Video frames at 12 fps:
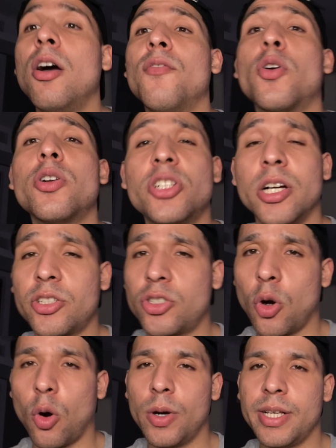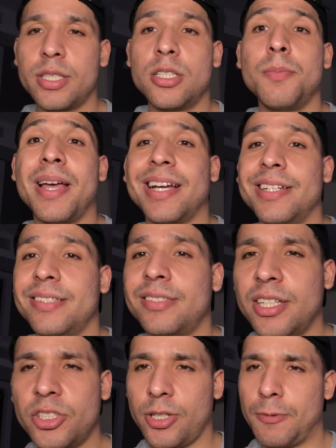for Judge Torres to make a
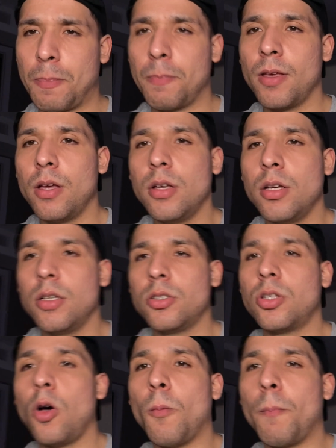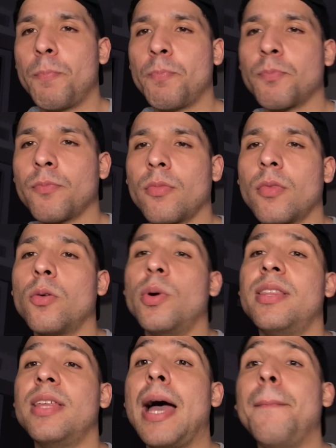decision. So
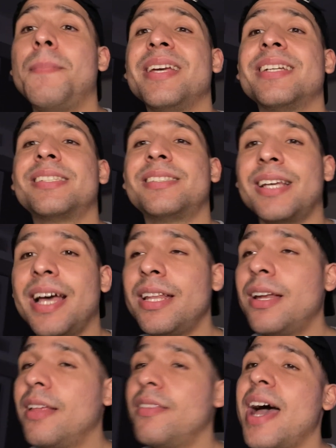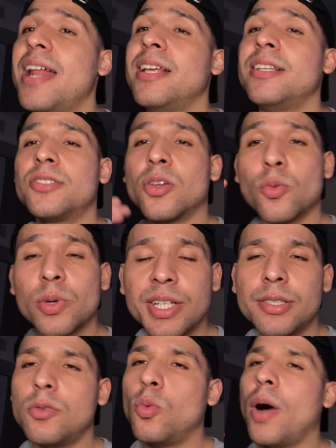with that being said, that is the
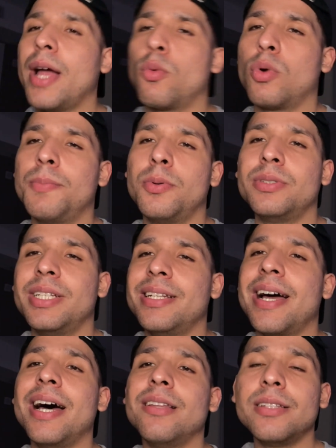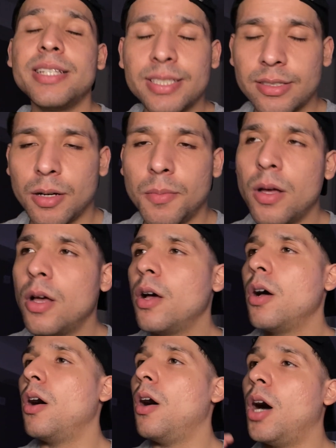reason why Ripple did not list them
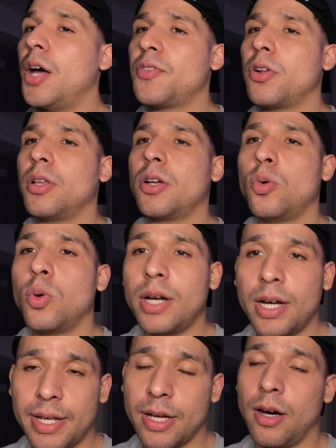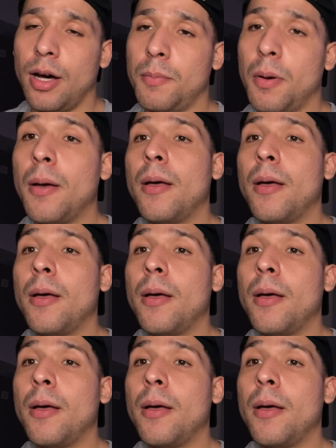on their liquidity hub.